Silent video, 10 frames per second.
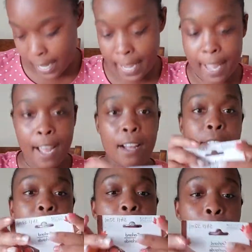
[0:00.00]
And
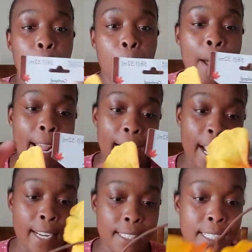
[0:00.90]
also, I
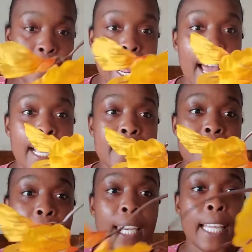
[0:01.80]
got this
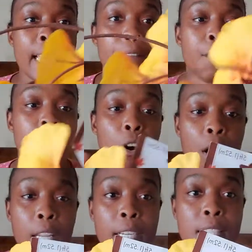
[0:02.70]
nice leaf
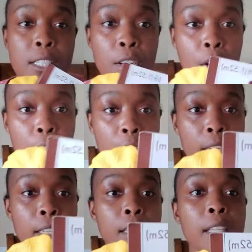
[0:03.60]
garland. It's a
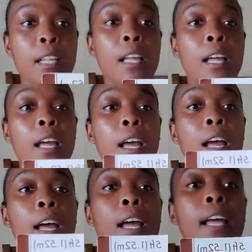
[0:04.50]
garland,
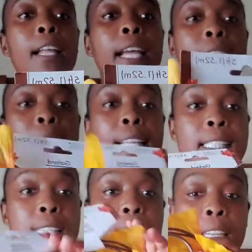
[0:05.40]
and
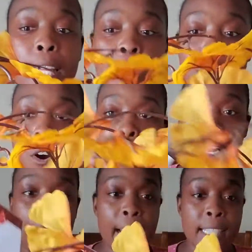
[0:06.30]
it's a leaf garland. It